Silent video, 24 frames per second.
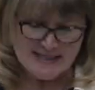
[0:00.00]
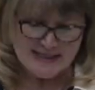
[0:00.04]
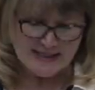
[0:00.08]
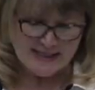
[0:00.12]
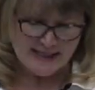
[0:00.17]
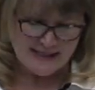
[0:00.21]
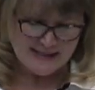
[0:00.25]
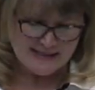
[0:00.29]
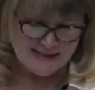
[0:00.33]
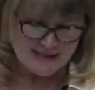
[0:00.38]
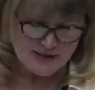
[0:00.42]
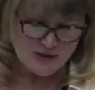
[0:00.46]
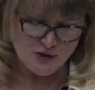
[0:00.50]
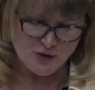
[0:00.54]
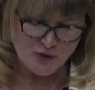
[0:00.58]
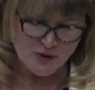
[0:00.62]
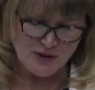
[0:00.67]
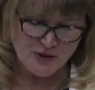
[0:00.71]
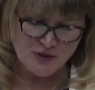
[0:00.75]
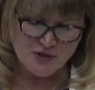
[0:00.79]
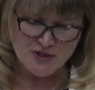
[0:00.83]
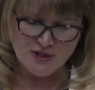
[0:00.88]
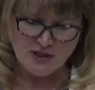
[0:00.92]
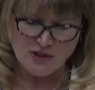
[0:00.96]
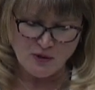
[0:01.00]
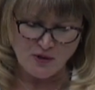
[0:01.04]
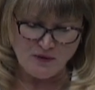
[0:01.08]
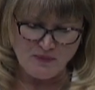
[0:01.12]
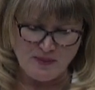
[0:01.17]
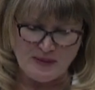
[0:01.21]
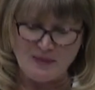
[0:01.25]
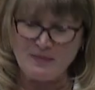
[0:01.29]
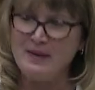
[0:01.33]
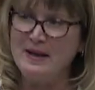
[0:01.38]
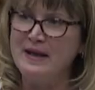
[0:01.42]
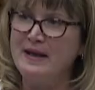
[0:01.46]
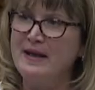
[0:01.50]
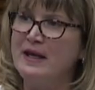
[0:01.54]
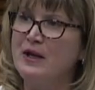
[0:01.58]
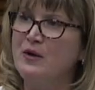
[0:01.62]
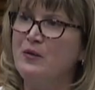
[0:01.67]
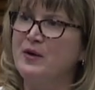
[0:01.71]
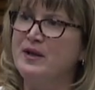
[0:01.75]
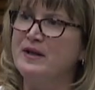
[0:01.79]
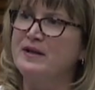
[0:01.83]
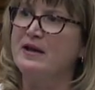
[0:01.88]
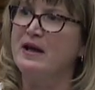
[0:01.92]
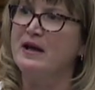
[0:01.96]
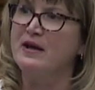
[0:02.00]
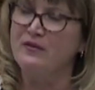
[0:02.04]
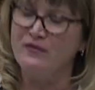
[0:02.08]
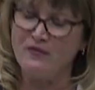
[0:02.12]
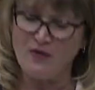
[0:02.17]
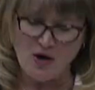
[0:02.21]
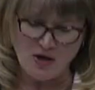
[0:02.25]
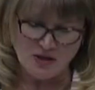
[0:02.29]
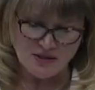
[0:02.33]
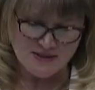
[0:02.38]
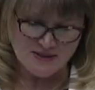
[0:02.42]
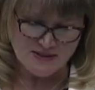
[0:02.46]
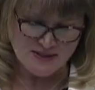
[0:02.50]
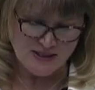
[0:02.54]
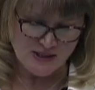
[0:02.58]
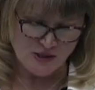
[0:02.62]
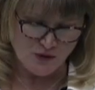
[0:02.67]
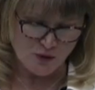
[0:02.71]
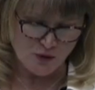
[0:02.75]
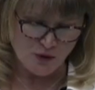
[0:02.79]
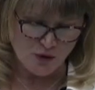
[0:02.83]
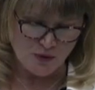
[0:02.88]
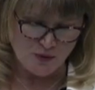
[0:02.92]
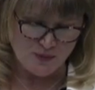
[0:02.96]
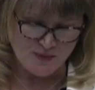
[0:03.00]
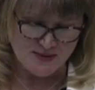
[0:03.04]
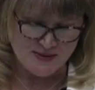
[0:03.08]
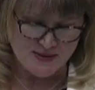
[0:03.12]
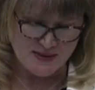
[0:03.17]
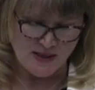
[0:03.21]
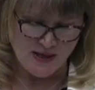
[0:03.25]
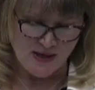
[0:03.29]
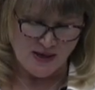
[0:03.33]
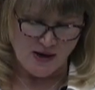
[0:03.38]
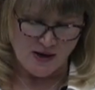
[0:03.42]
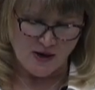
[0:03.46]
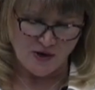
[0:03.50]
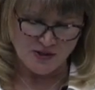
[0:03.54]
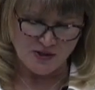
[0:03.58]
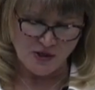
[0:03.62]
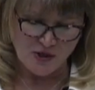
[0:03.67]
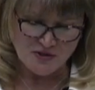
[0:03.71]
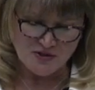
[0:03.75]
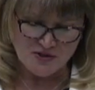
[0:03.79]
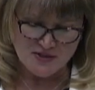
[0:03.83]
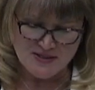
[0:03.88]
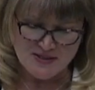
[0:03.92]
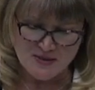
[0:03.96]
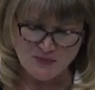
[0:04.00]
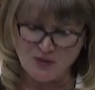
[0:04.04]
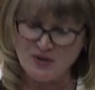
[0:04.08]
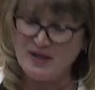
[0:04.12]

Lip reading: elected 2 years ago, I've been meeting with advocacy groups on autism,